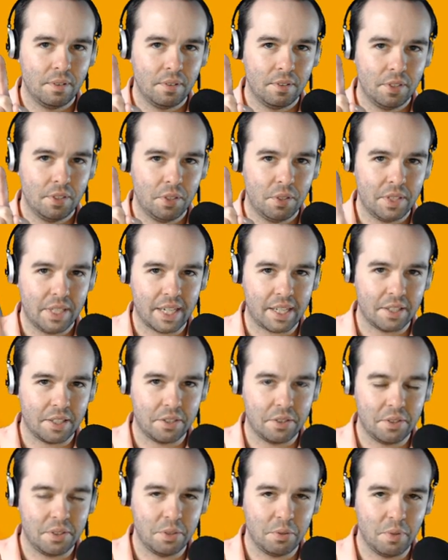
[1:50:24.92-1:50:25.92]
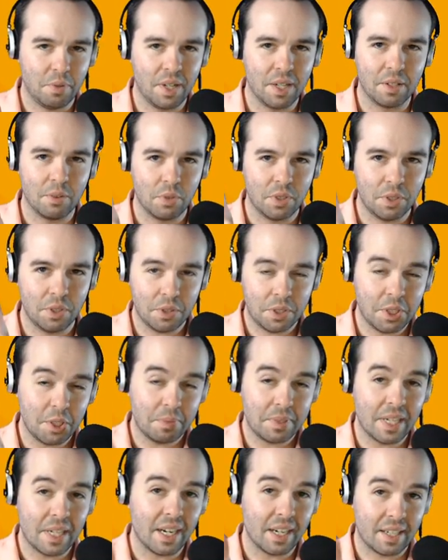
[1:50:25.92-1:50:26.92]
to Yeka221,
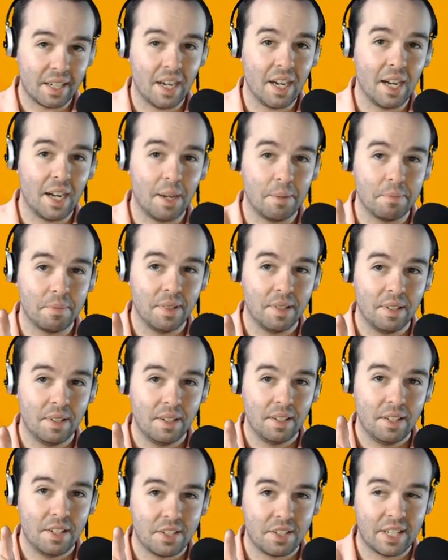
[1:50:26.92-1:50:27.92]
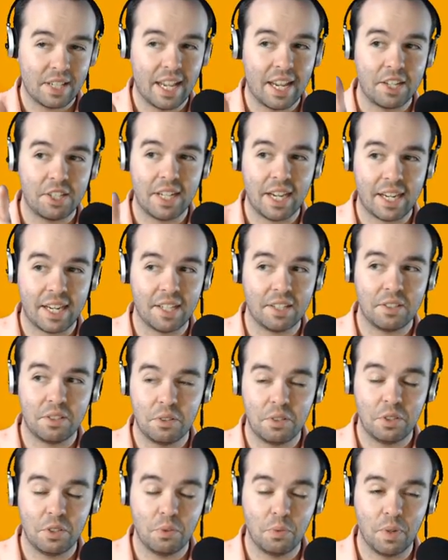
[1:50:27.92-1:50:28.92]

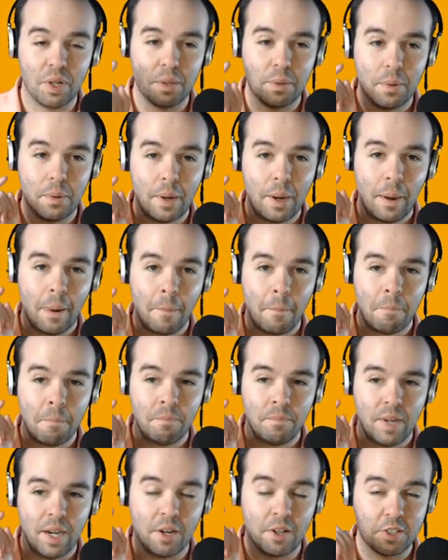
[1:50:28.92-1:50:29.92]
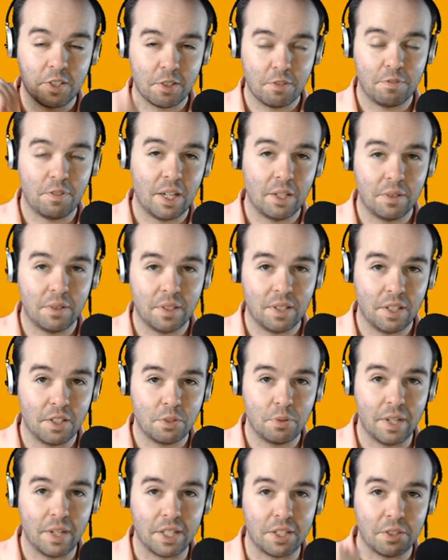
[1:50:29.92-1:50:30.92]
youtube.com/Yeka221, and also follow her on
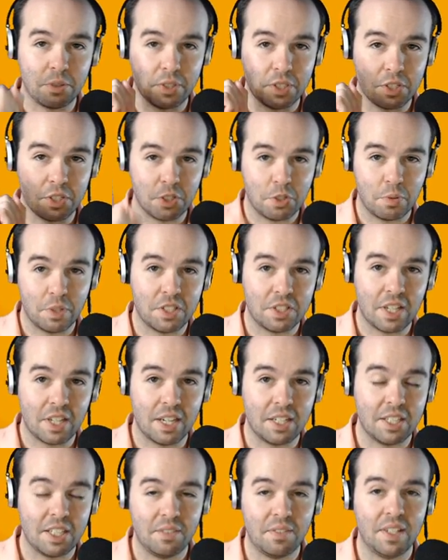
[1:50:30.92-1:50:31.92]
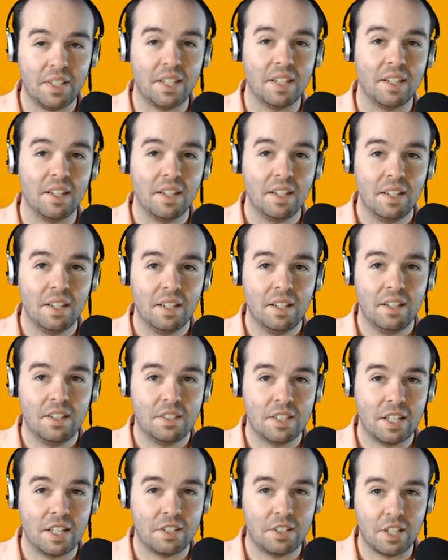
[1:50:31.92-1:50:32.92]
Twitch, which is
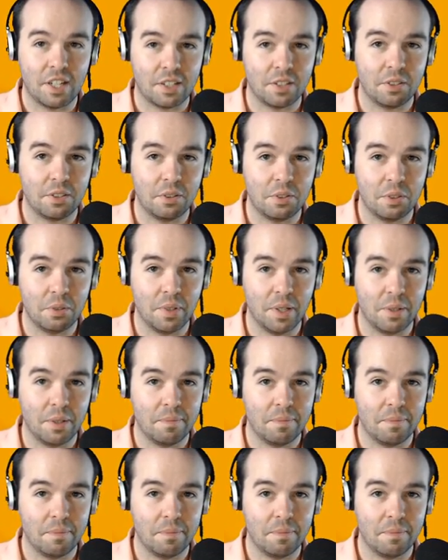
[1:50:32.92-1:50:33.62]
twitch.tv/Yeka221.